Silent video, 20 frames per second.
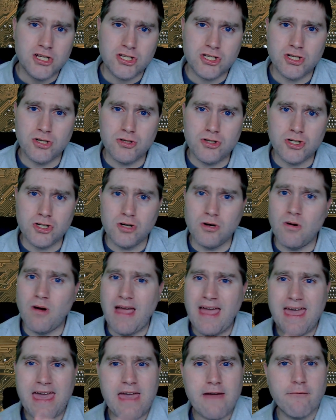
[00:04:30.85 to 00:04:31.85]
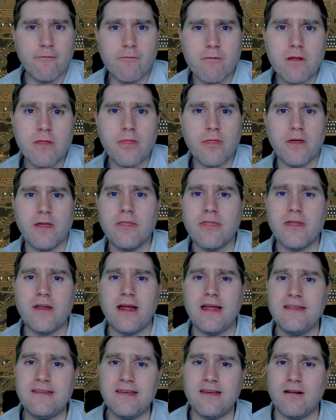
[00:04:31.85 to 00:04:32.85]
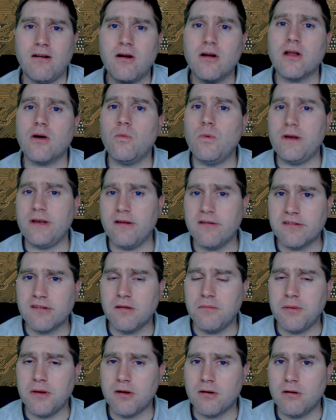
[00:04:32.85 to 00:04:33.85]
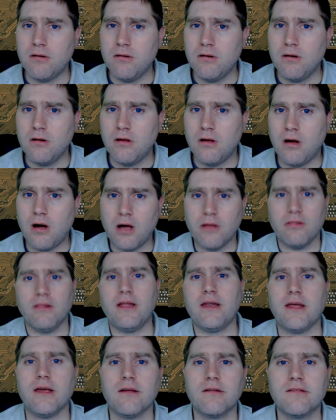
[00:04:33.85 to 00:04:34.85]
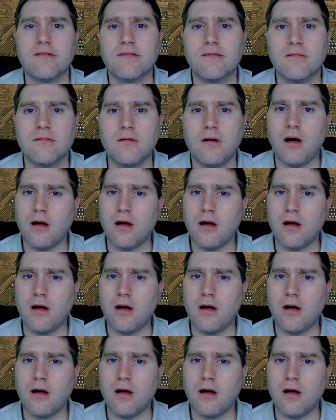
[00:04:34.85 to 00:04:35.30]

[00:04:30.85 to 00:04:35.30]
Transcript: to do everything that I did on a Windows computer on Linux,